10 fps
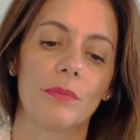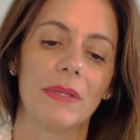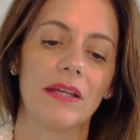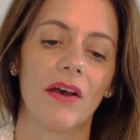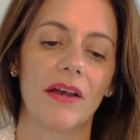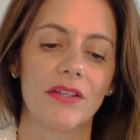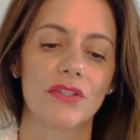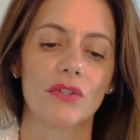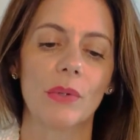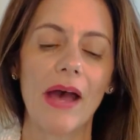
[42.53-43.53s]
because
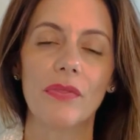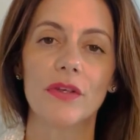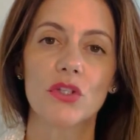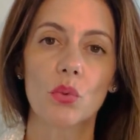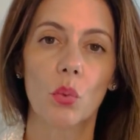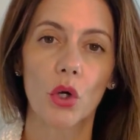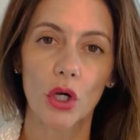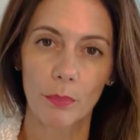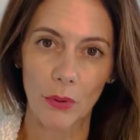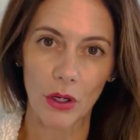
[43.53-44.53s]
throughout this
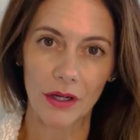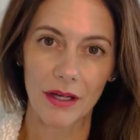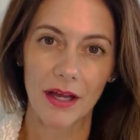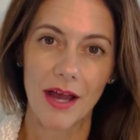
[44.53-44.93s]
workbook,